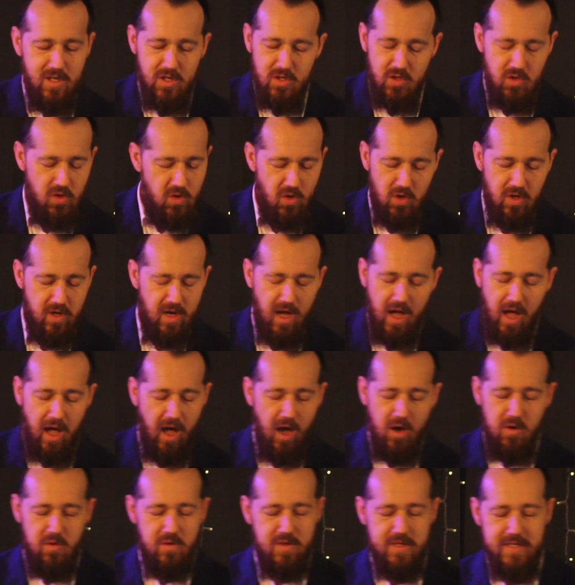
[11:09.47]
Not
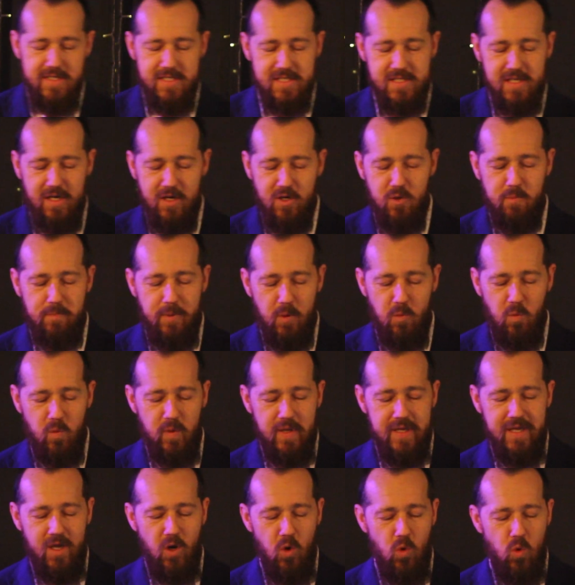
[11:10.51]
only so, but
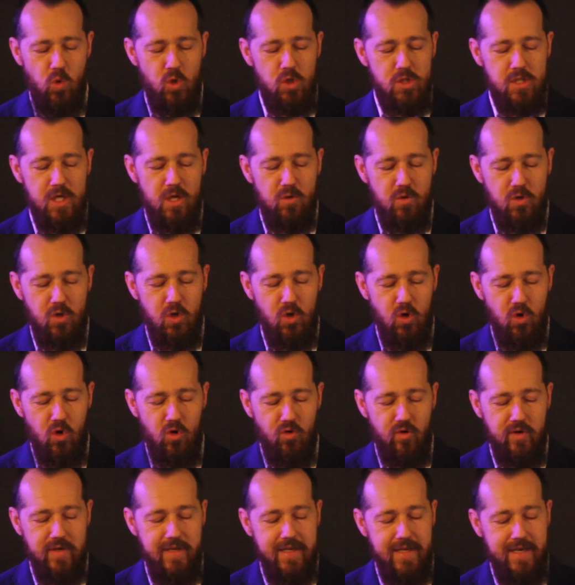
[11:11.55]
we also
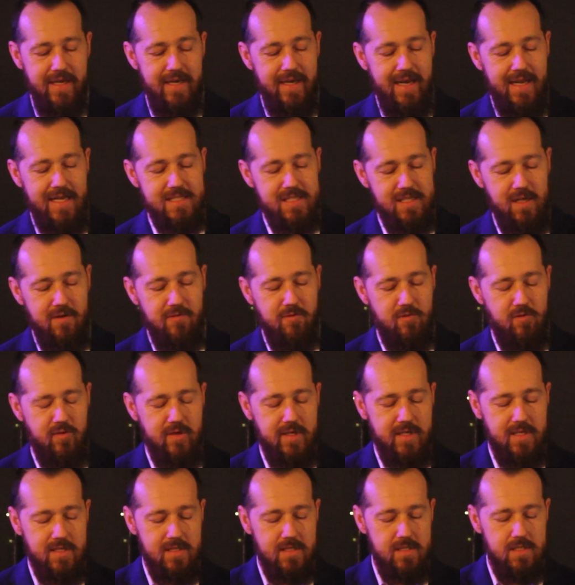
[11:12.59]
glory in our
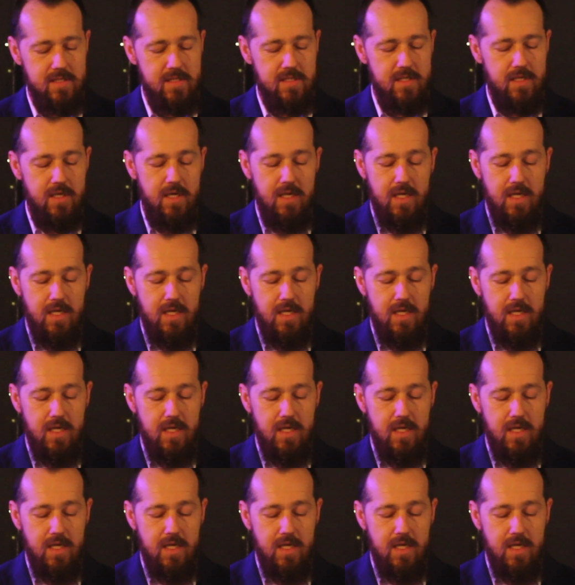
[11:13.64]
sufferings.